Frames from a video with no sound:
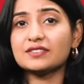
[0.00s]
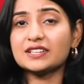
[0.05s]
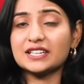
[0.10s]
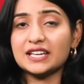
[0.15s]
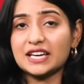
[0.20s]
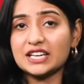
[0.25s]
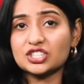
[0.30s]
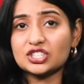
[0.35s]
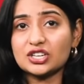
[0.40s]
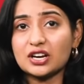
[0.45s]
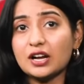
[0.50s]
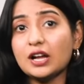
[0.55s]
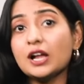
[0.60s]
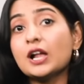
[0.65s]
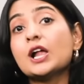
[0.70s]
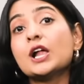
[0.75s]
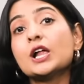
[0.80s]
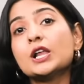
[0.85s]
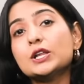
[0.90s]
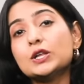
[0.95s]
in nature,
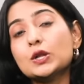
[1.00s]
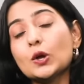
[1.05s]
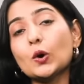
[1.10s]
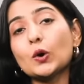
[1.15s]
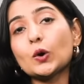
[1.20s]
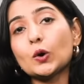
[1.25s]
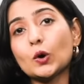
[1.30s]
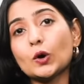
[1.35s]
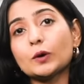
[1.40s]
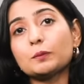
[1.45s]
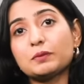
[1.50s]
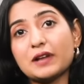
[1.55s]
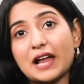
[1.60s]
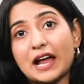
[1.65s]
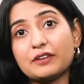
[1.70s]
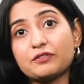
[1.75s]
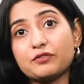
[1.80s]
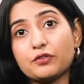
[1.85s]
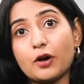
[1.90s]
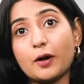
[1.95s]
low-code
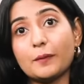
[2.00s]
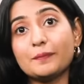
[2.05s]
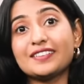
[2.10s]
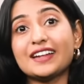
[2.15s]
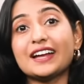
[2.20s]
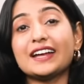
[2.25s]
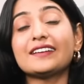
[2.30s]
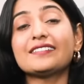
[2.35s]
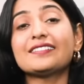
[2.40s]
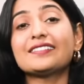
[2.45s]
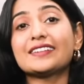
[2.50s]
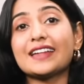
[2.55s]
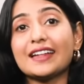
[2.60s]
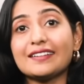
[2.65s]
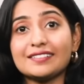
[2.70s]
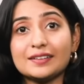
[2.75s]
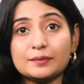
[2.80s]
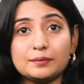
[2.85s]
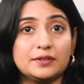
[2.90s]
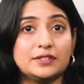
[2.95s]
platforms are
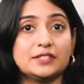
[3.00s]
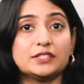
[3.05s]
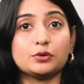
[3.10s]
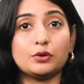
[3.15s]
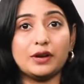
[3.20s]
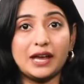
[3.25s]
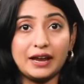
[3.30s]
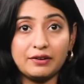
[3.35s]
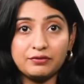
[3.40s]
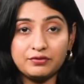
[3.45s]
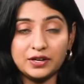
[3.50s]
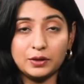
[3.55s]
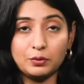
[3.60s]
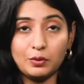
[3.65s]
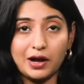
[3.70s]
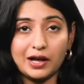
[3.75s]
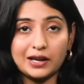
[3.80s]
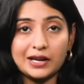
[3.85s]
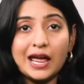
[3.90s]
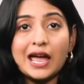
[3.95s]
accessible to
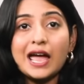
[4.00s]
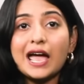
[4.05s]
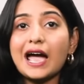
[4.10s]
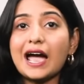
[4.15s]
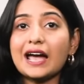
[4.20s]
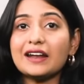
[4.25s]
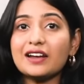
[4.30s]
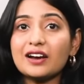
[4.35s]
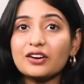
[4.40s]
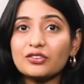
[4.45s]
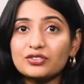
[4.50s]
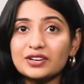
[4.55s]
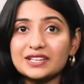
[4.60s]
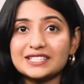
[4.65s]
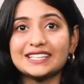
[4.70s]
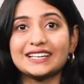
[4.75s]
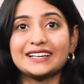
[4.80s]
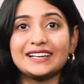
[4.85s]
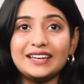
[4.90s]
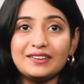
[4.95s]
everyone and are
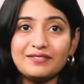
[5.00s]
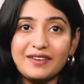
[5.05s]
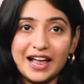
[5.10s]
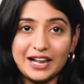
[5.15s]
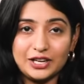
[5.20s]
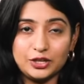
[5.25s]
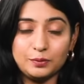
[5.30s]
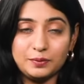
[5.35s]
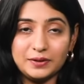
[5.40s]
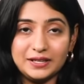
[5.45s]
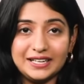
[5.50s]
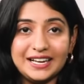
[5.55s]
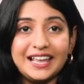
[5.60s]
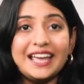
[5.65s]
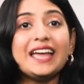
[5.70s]
critically valuable.